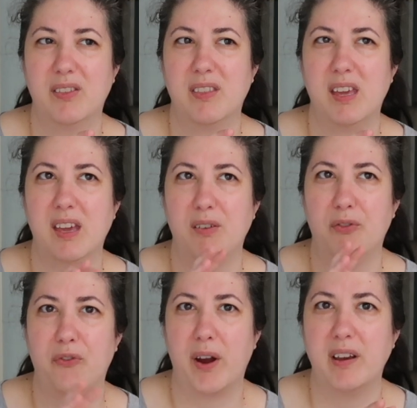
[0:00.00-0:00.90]
the
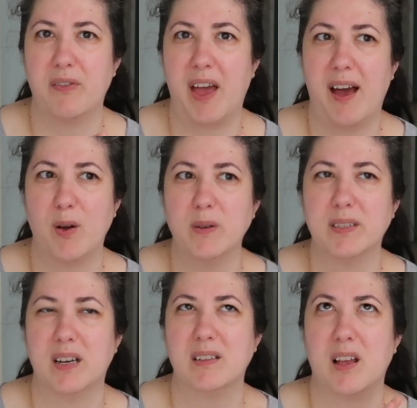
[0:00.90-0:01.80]
front of the
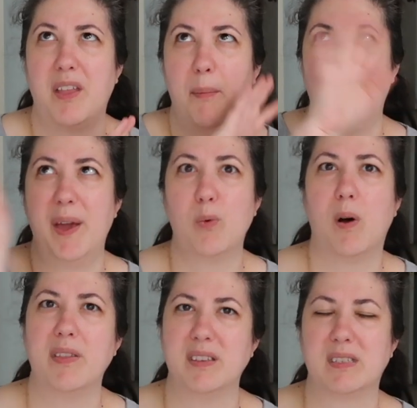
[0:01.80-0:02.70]
house, and it's on that big
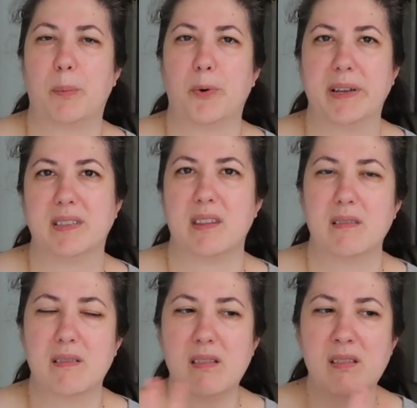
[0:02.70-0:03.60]
wall that separates
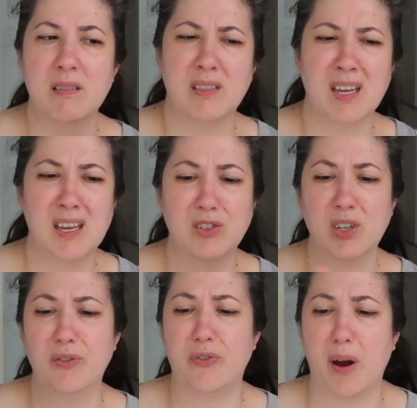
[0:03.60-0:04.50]
the
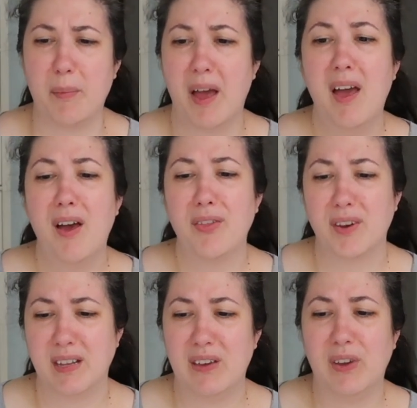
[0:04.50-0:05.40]
kitchen from
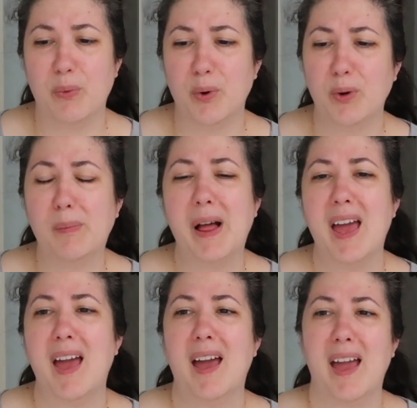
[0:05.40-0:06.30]
the TV room,
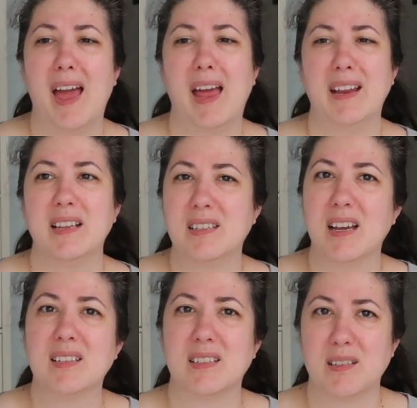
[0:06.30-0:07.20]
and it
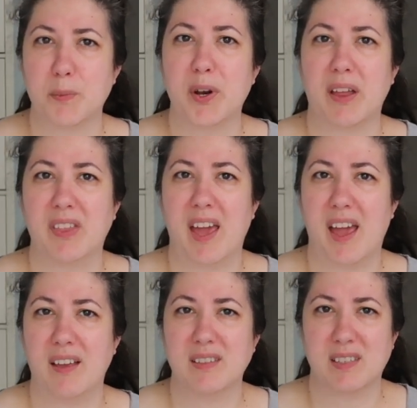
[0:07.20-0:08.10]
does put out
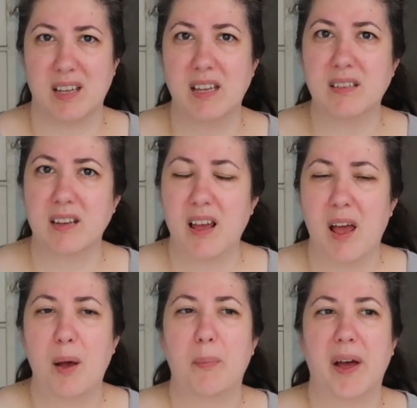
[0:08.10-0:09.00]
the scent.
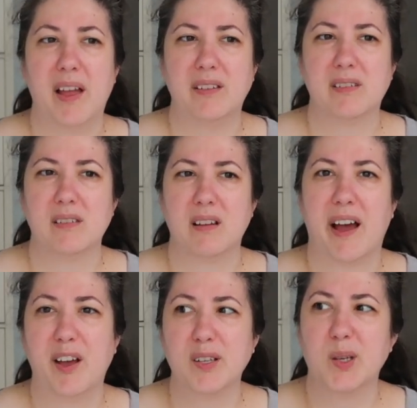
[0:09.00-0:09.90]
But
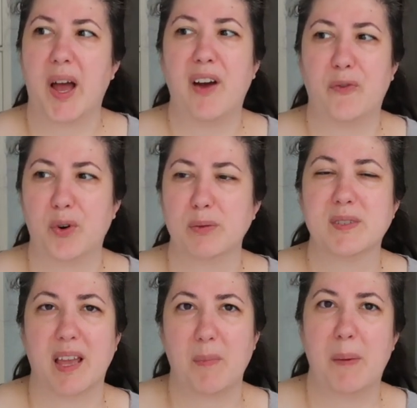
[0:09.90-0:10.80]
I also have rooms
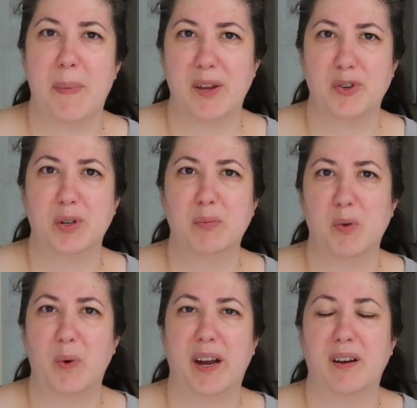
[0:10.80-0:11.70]
like my
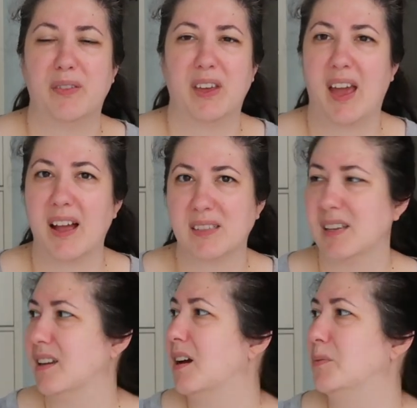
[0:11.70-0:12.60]
bedroom where the cats
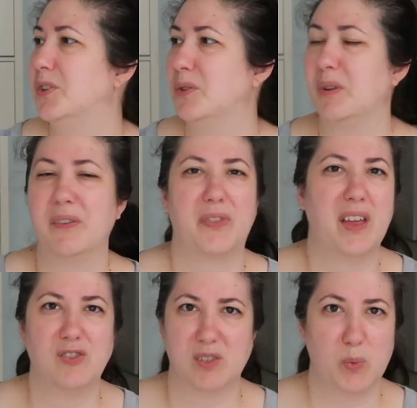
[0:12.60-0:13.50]
can come to if
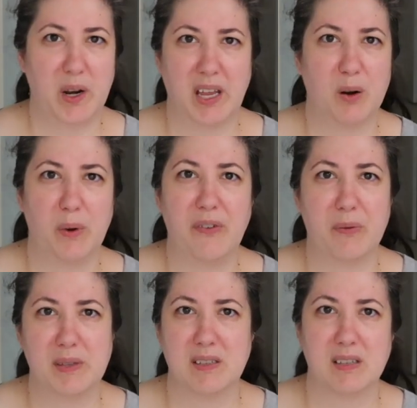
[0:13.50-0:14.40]
they just want to get away
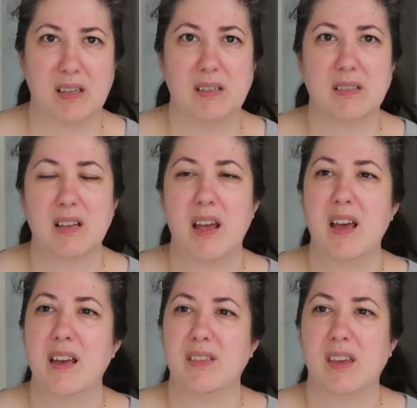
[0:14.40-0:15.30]
from the scents.
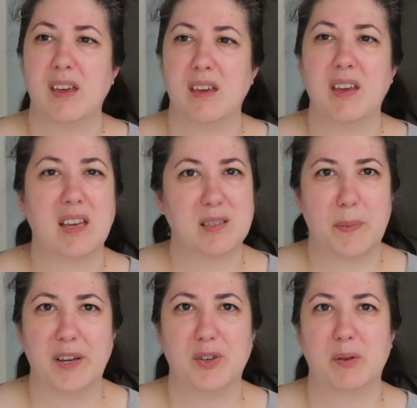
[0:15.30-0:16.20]
The guest
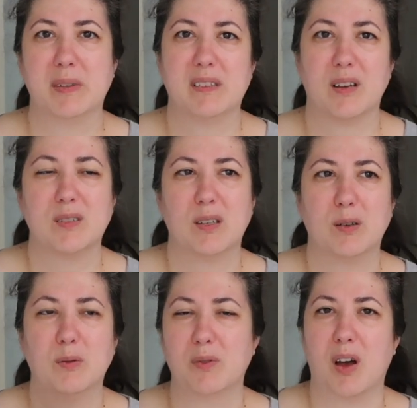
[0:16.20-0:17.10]
bedroom is
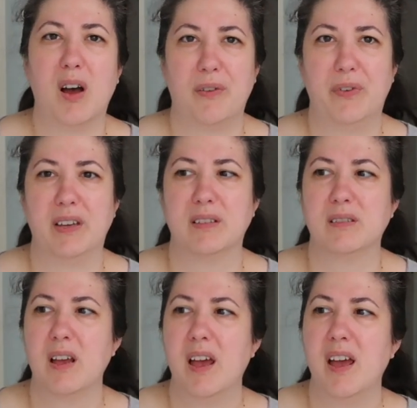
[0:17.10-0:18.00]
also the
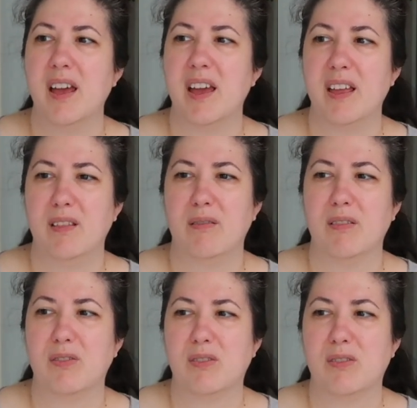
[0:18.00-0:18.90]
office, and
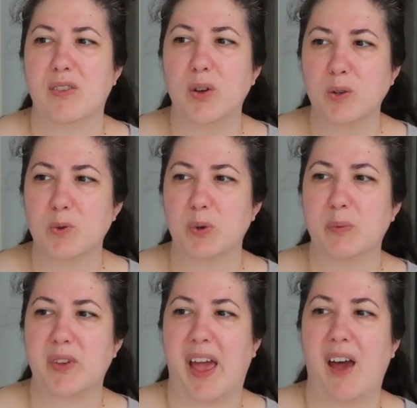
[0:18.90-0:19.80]
those
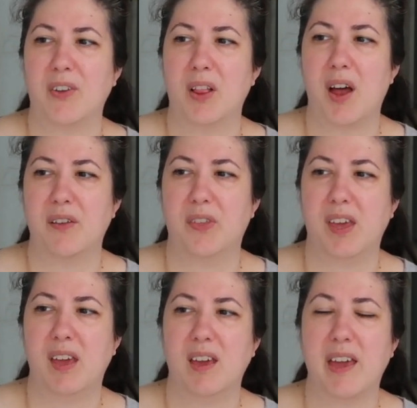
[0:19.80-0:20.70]
rooms I have a lot of
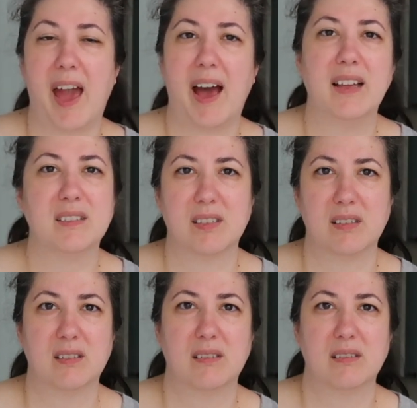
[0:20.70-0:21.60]
the cat
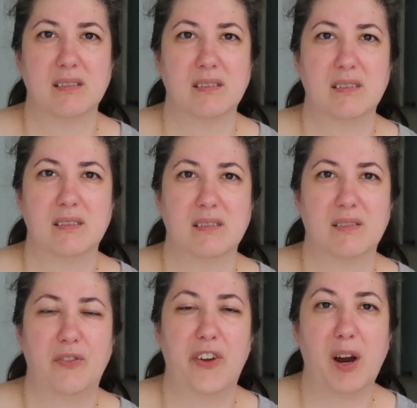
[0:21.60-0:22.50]

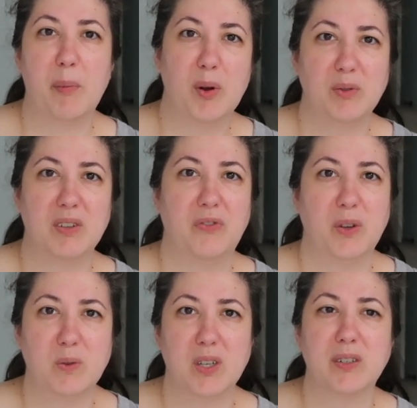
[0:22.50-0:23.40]
pheromone
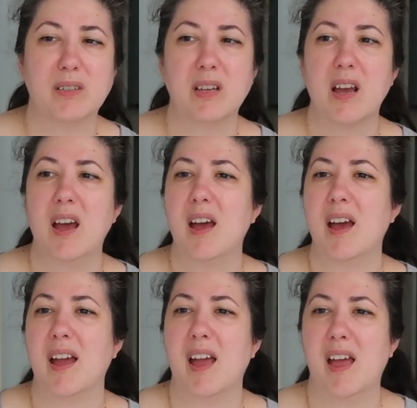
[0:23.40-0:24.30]
diffusers,
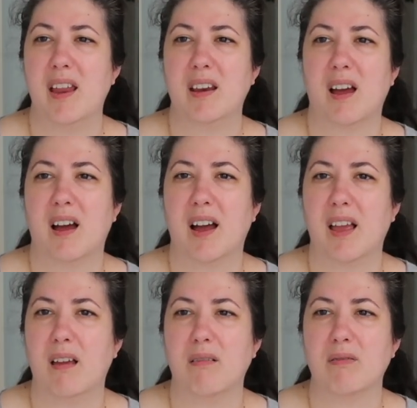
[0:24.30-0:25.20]
and
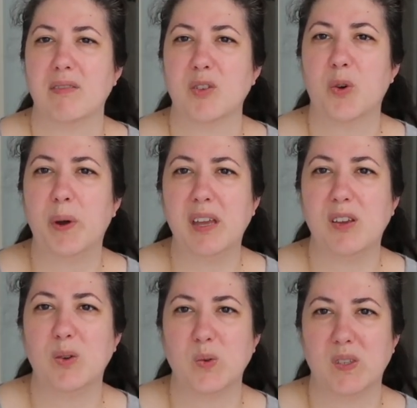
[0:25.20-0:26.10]
I quit
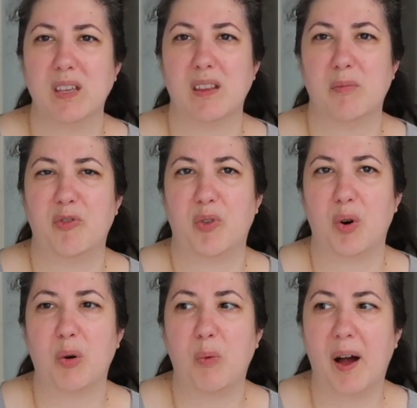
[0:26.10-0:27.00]
using them
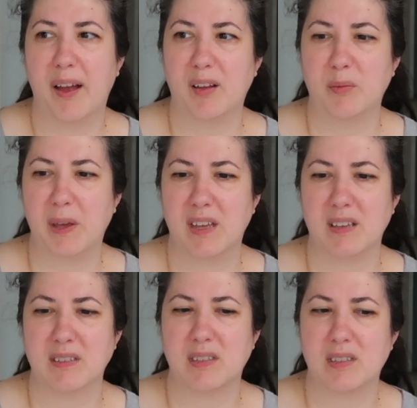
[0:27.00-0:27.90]
for a while
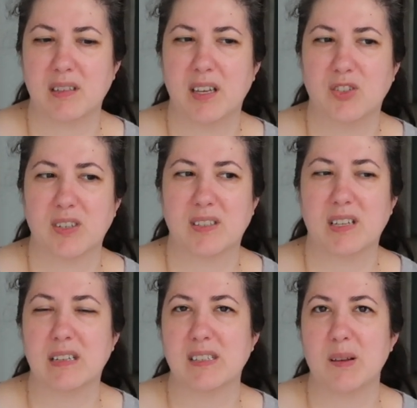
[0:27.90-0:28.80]
because it just
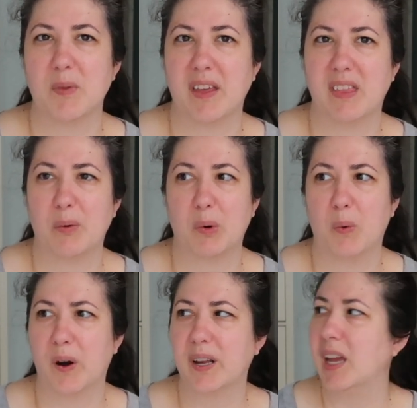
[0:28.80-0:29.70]
didn't seem like they were
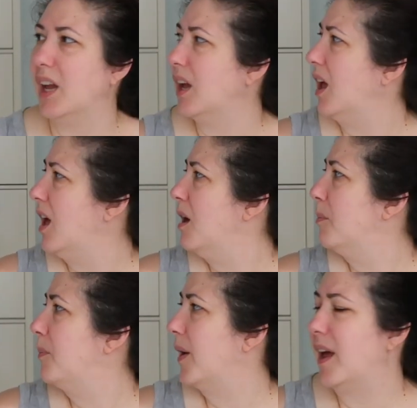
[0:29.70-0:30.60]
working.
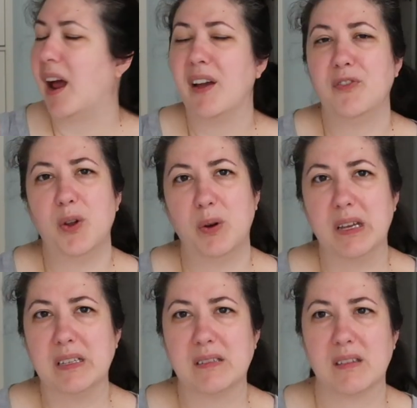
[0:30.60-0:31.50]
But I've
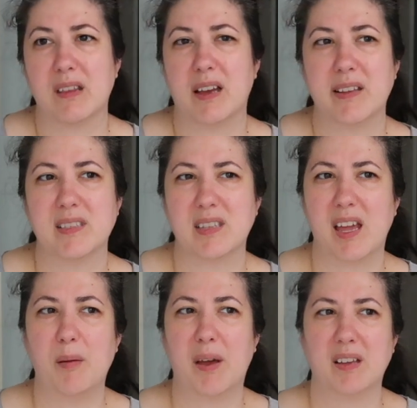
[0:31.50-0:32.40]
noticed that
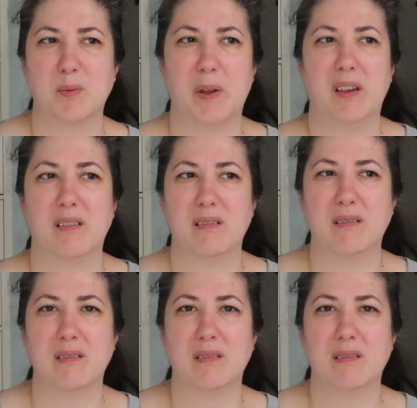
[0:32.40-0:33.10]
Sam has been